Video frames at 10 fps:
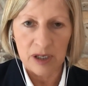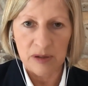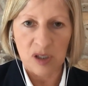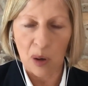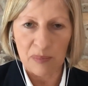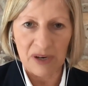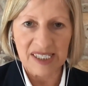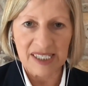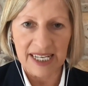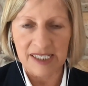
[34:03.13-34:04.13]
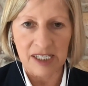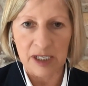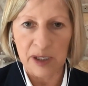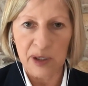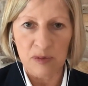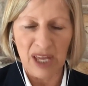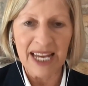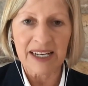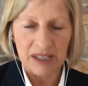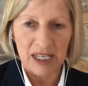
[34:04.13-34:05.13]
who's got breast cancer, who
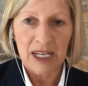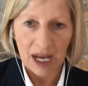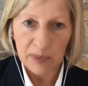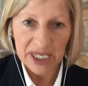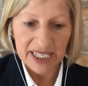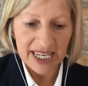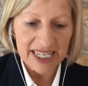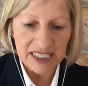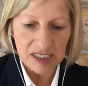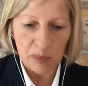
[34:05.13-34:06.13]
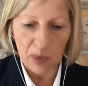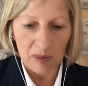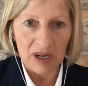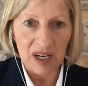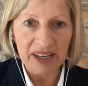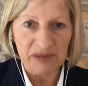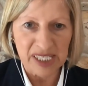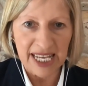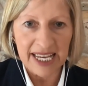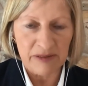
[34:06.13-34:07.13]
then, and we can get into what life
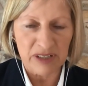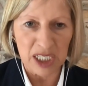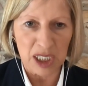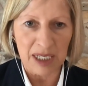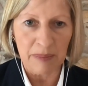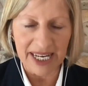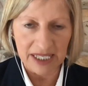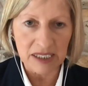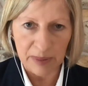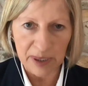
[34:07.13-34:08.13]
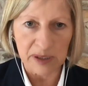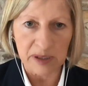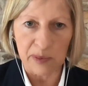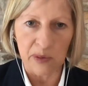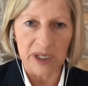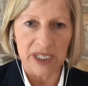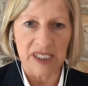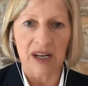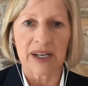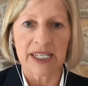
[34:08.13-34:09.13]
saved actually means, because we're all going to
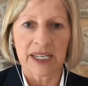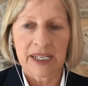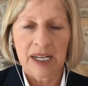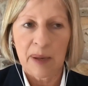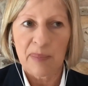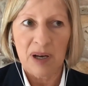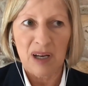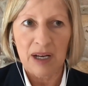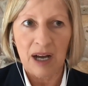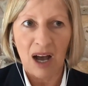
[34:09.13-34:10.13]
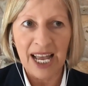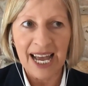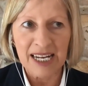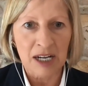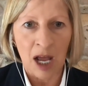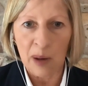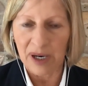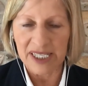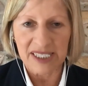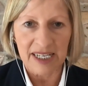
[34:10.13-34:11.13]
die. But I had no
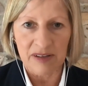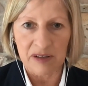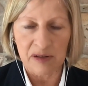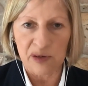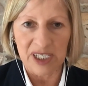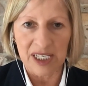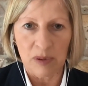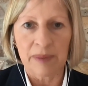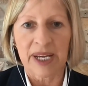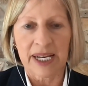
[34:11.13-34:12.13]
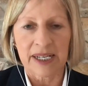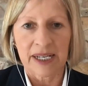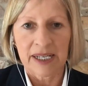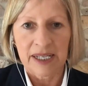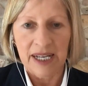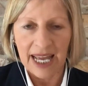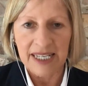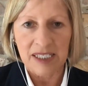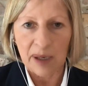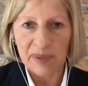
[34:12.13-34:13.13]
idea that three women
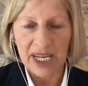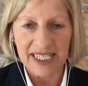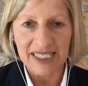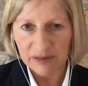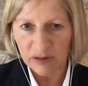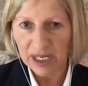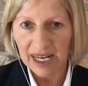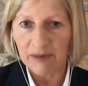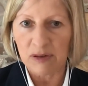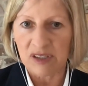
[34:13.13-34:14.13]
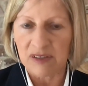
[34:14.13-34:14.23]
end up getting different levels